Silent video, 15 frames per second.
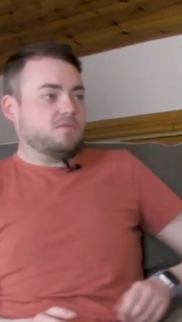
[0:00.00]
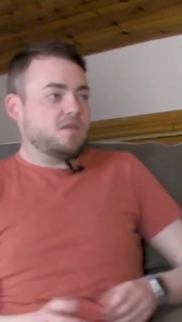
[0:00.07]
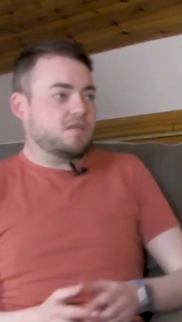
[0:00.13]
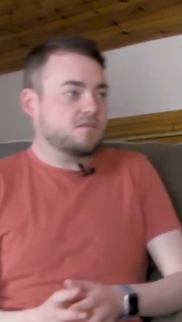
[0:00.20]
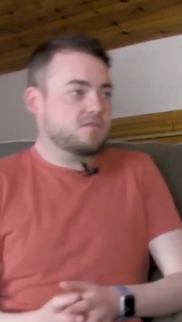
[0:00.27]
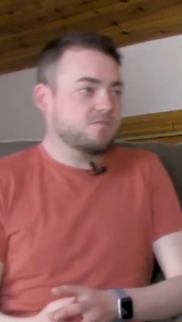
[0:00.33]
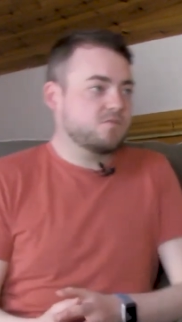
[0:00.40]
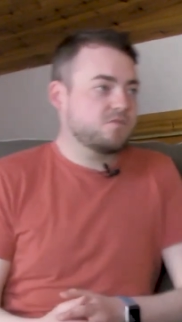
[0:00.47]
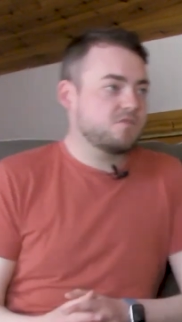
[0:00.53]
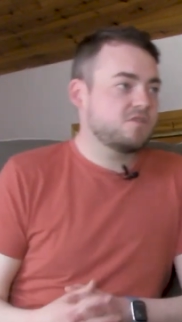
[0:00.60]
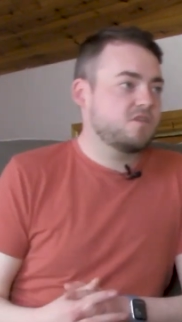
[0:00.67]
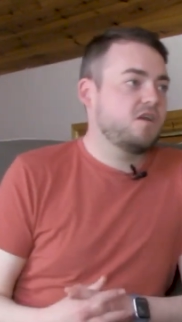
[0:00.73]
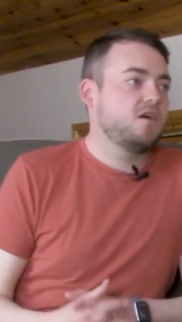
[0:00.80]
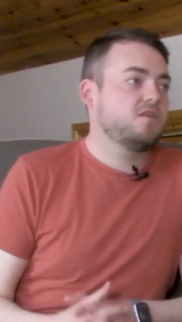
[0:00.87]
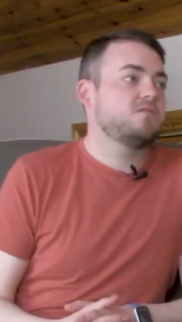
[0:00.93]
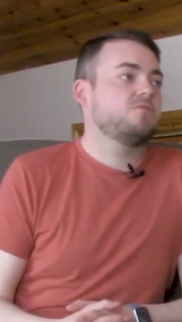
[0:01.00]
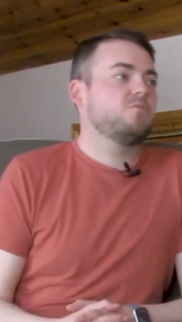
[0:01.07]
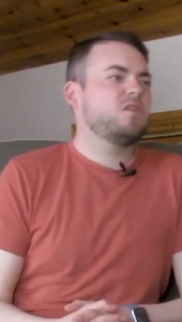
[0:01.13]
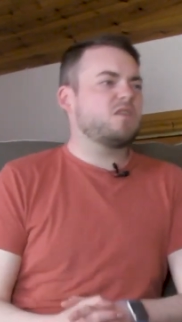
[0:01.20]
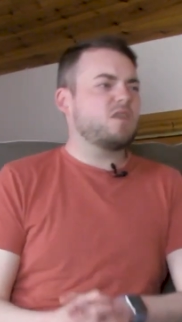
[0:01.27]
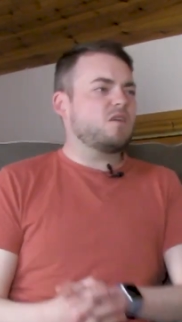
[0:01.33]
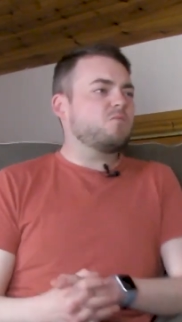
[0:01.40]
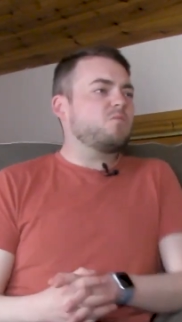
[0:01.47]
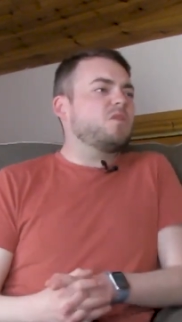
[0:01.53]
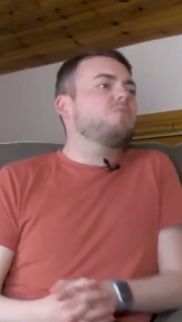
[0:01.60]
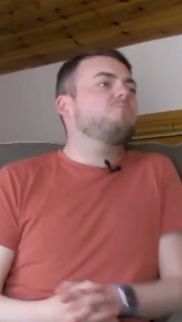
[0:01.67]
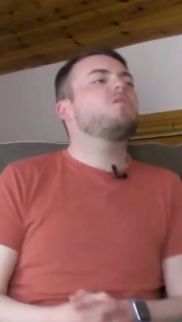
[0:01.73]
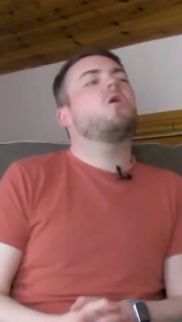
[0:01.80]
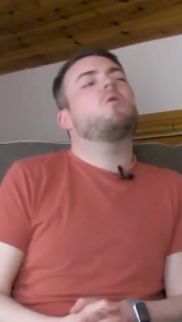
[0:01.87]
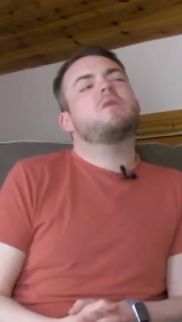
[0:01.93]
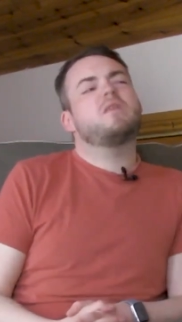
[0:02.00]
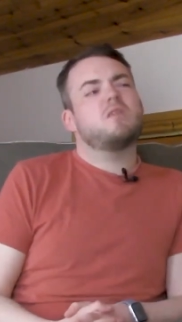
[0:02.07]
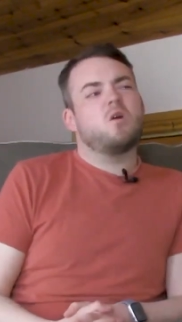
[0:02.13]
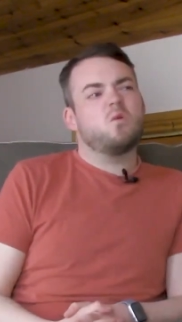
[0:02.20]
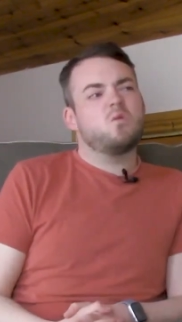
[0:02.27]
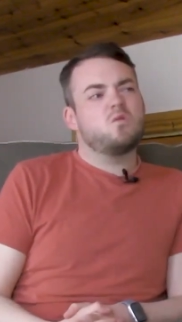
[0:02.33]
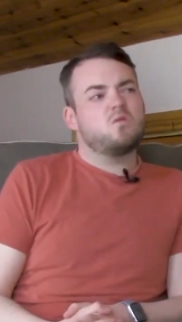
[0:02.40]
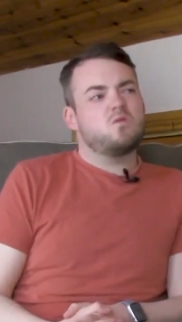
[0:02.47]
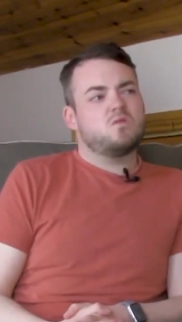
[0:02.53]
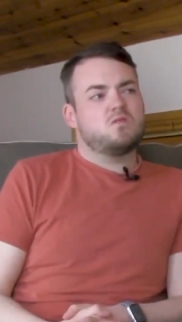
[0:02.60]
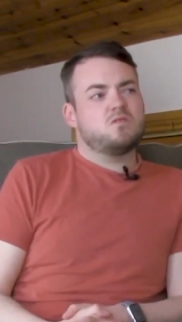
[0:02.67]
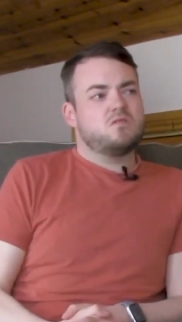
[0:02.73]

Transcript: Like, there's a lot that we think we already know.